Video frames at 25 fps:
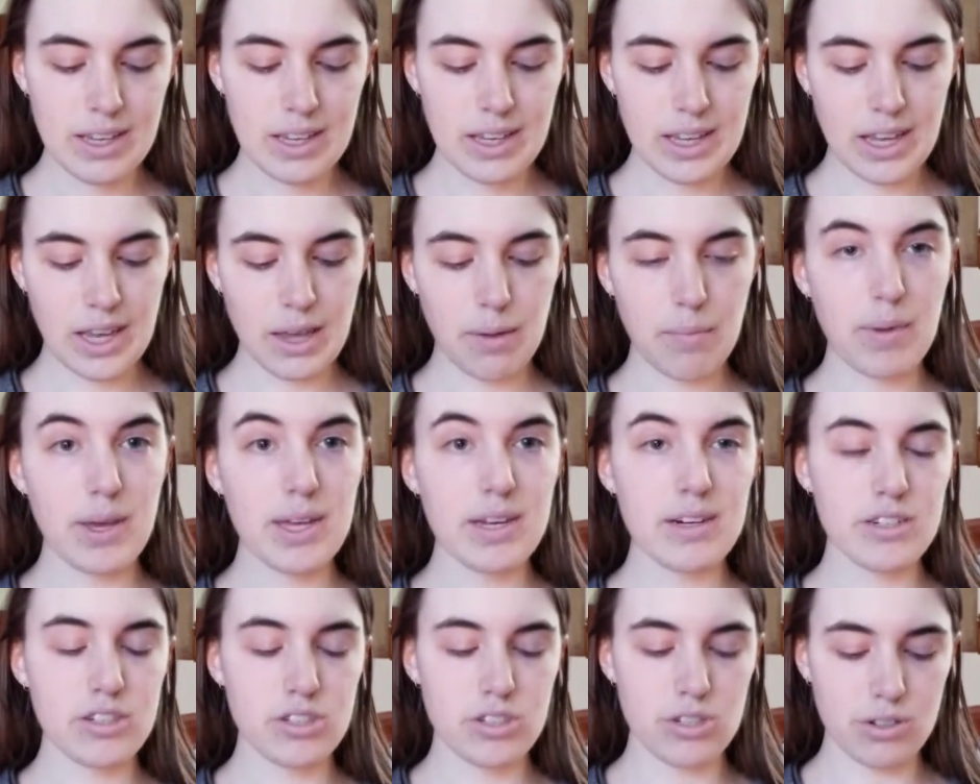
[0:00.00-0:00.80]
He
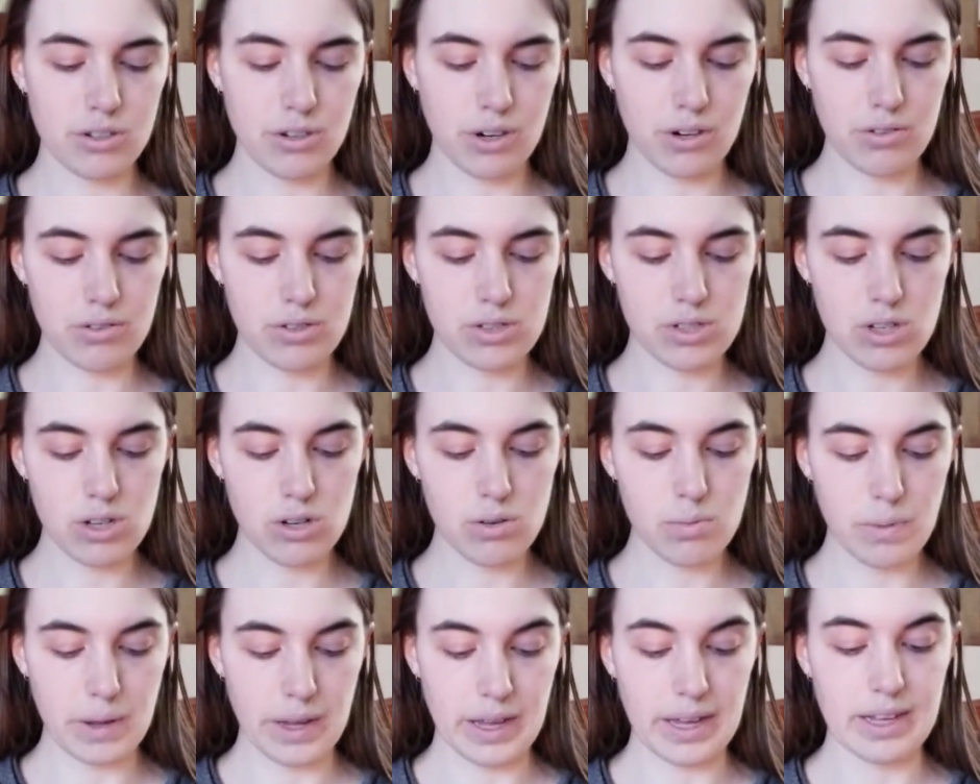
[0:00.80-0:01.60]
managed to grow
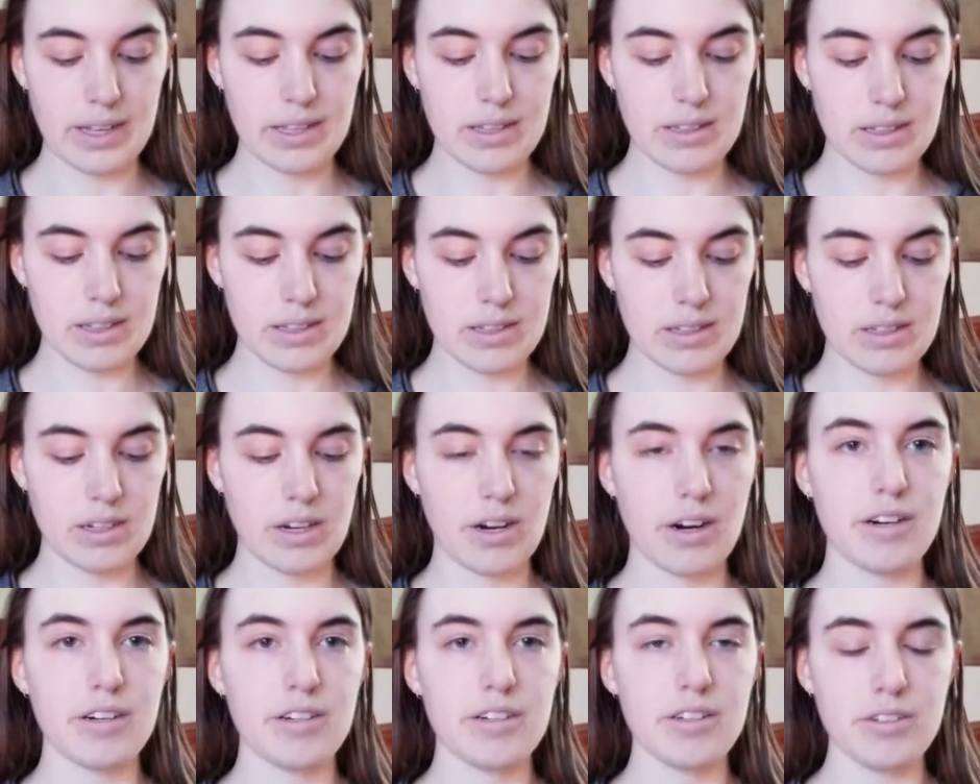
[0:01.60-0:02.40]
so big that the
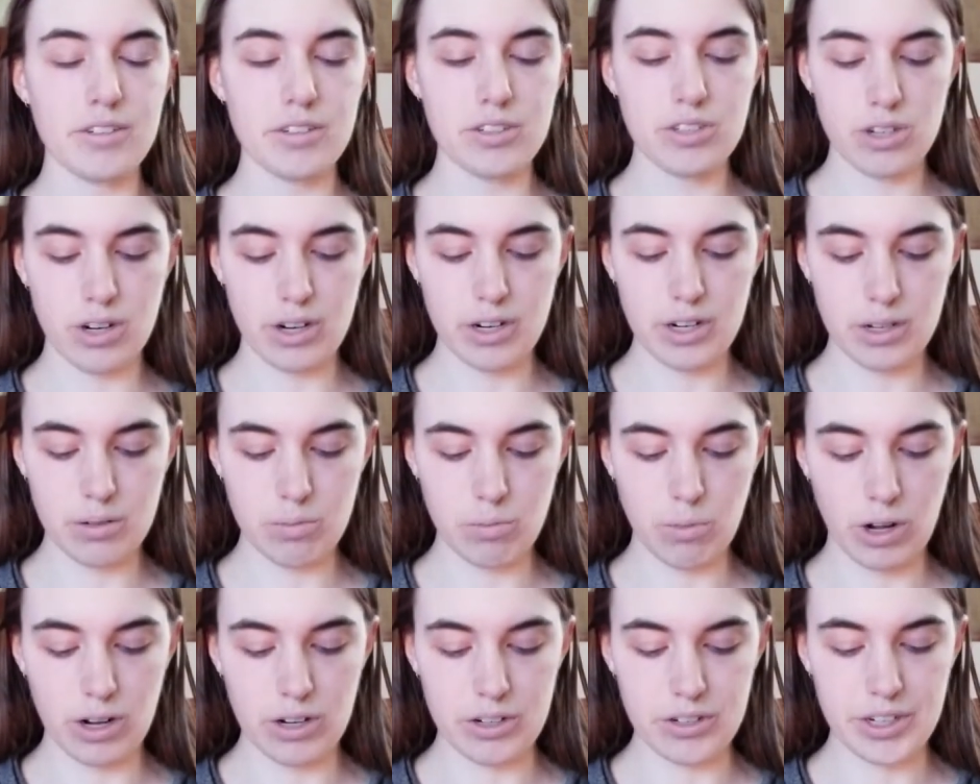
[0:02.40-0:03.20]
gardener started
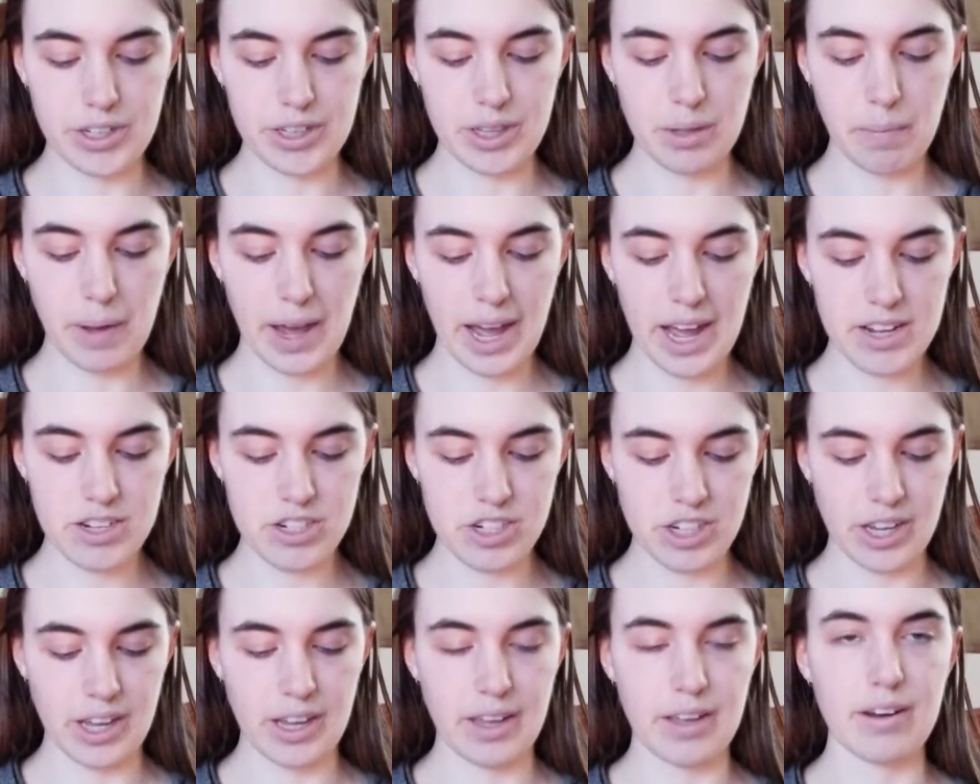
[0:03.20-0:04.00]
watering the patch
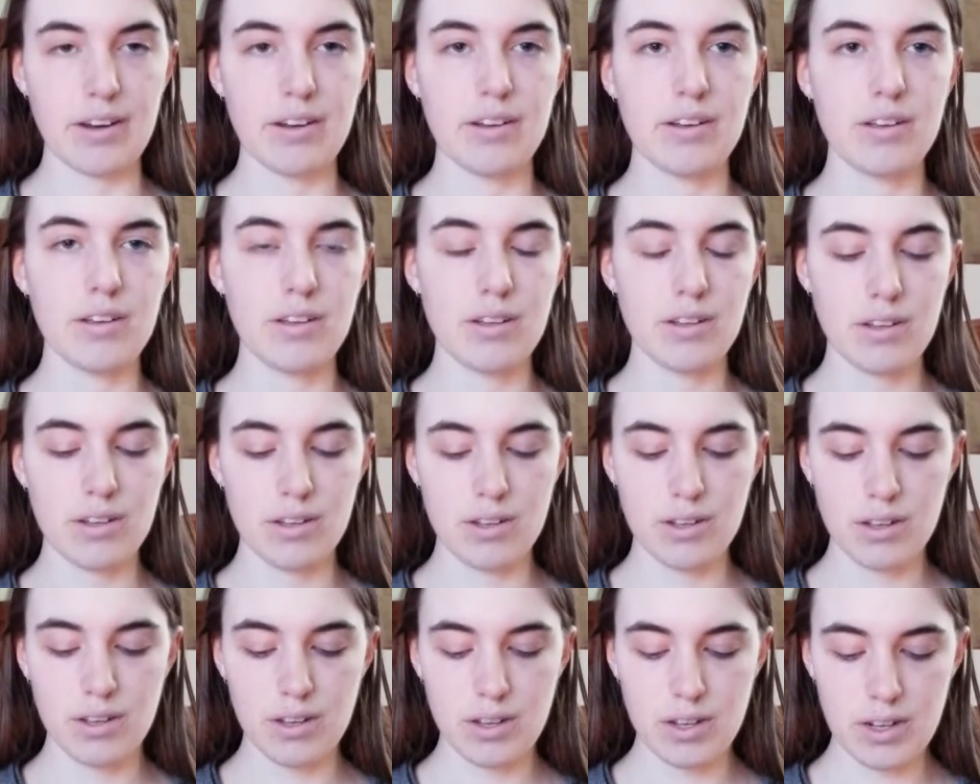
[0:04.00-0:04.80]
again.
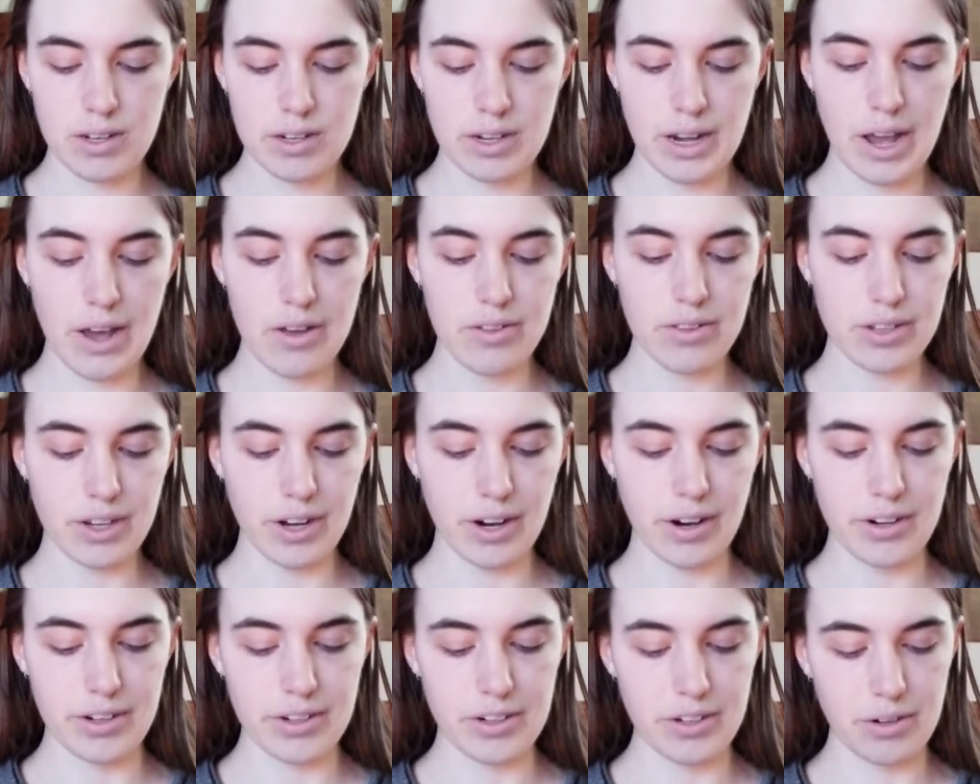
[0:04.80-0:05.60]
Now the
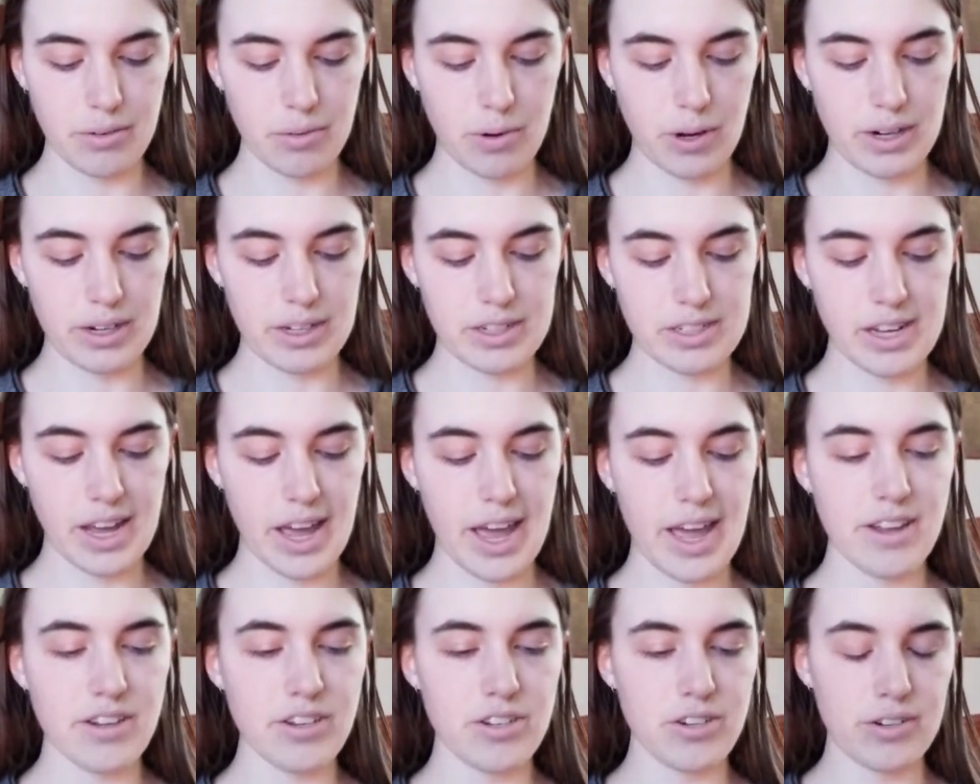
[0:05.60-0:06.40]
gardener wanted to
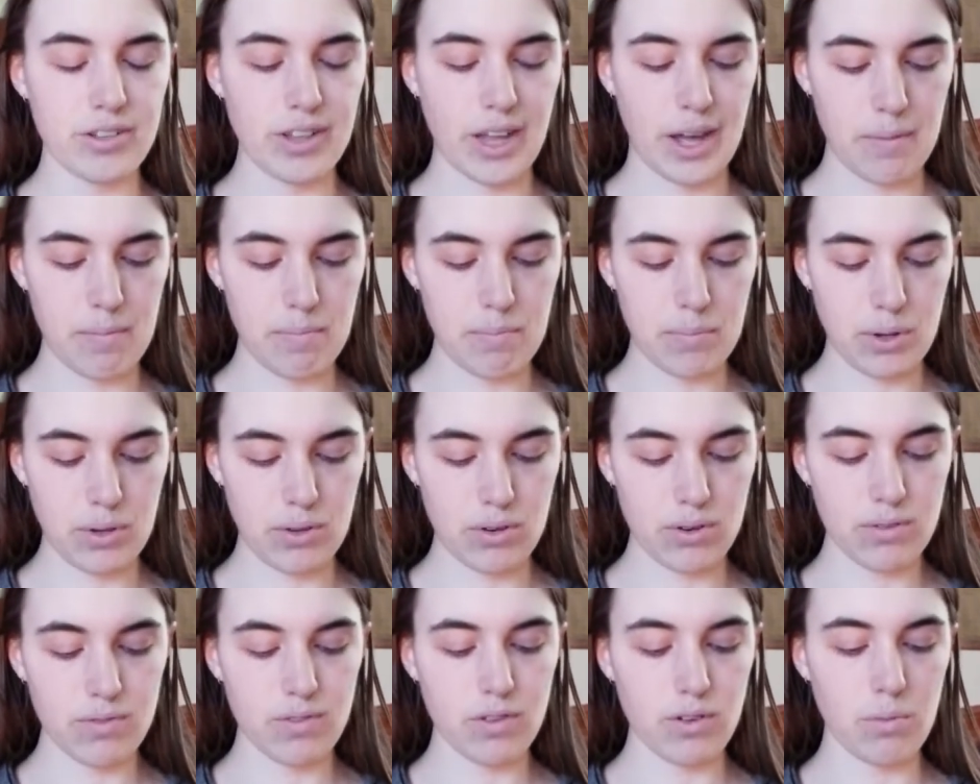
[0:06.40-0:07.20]
enter that
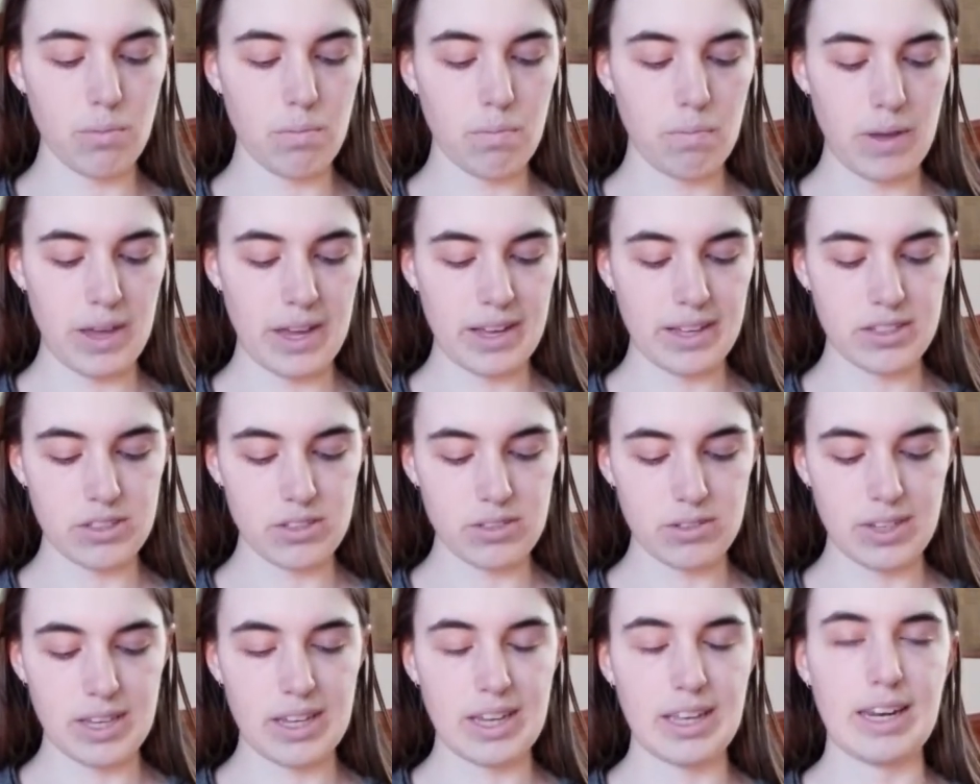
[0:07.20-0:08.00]
beautiful big
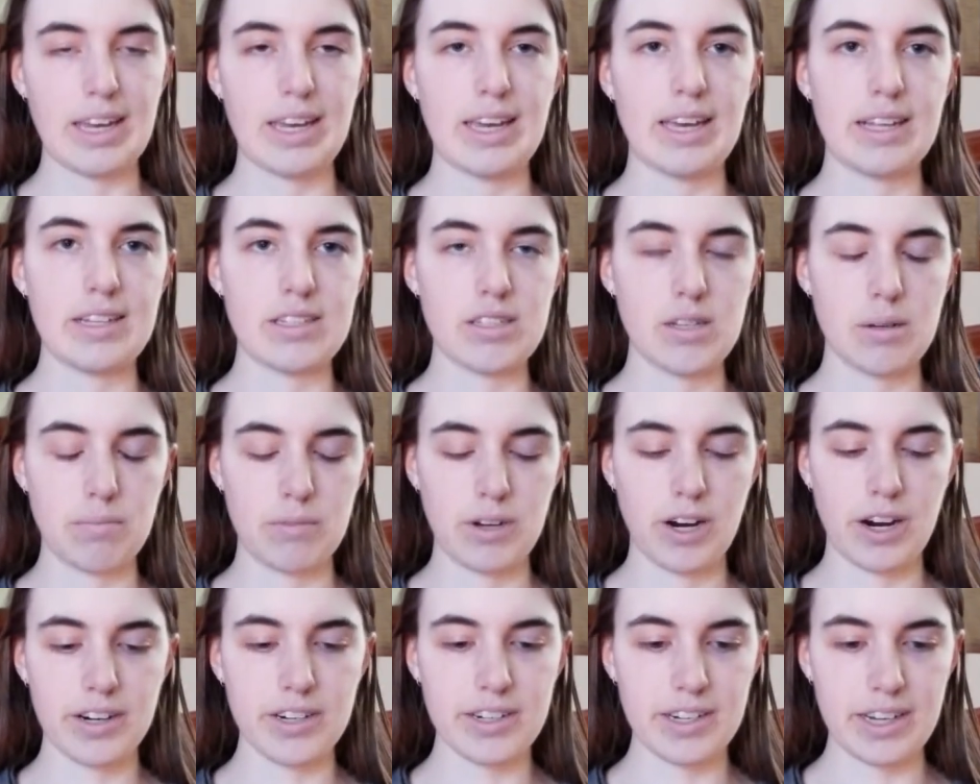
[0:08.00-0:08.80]
zucchini in some
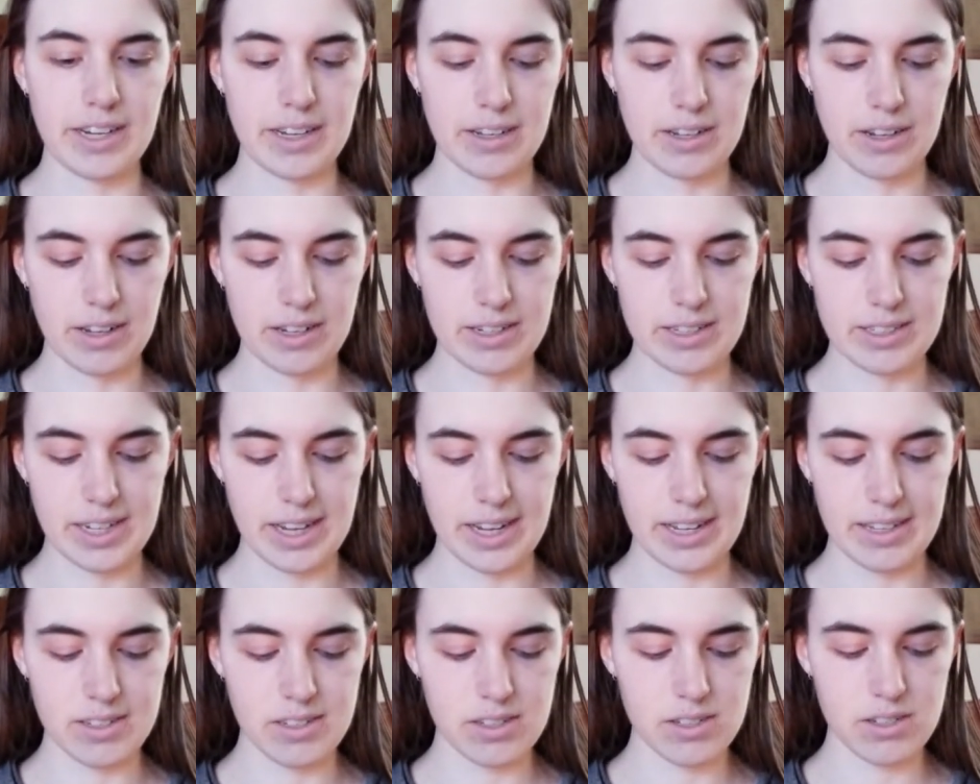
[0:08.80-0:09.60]
gardening
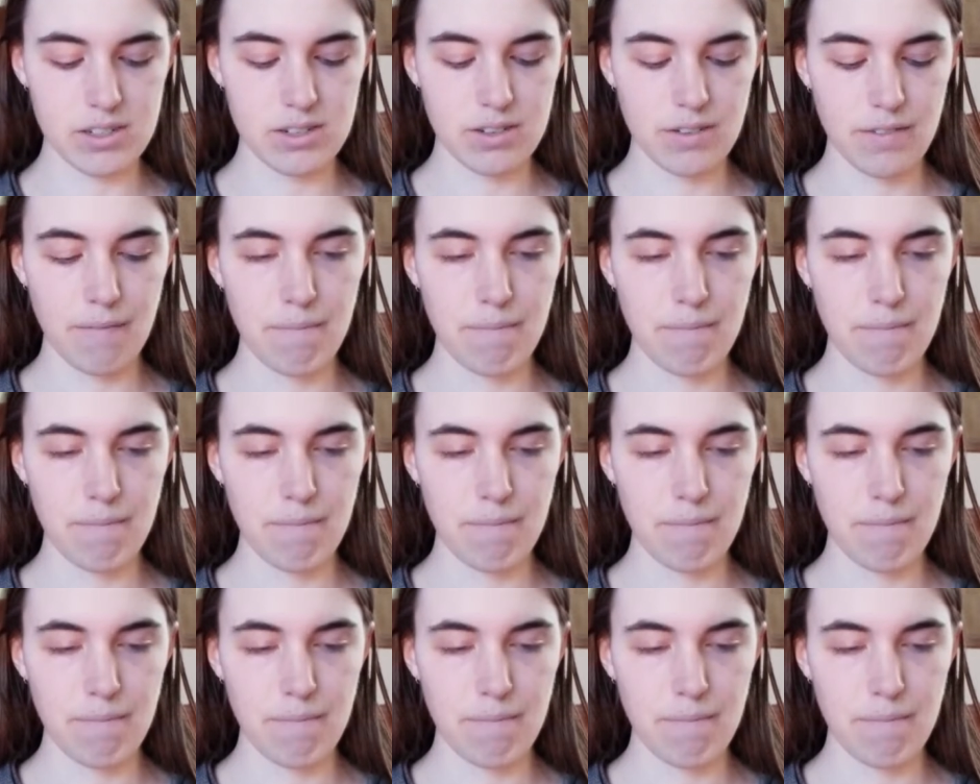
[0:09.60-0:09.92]
contest.